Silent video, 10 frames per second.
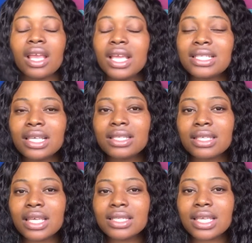
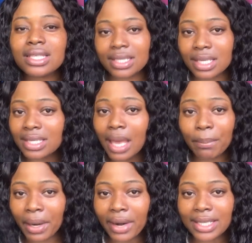It's
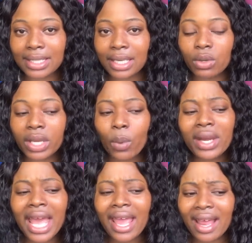embarrassing. Okay,
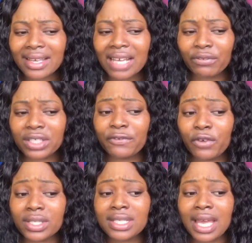when I heard that for the
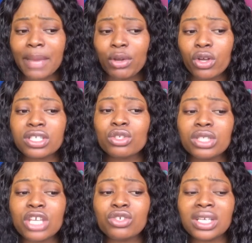first time, because
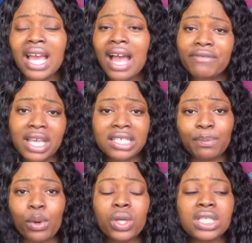they usually have their
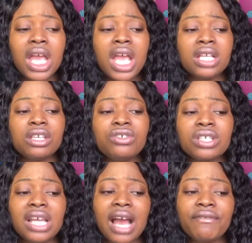spot, they
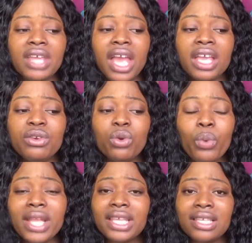usually have their
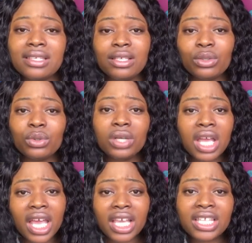where they
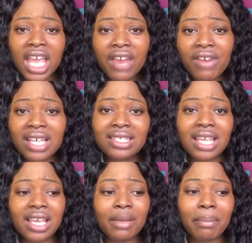the areas
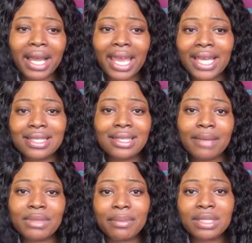they market
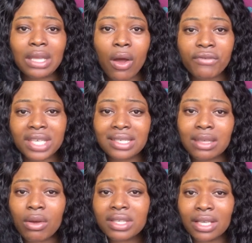themselves, they
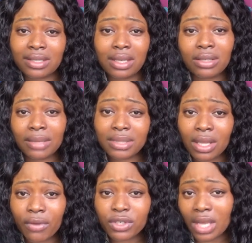sell
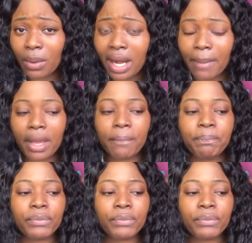themselves. You get what I mean?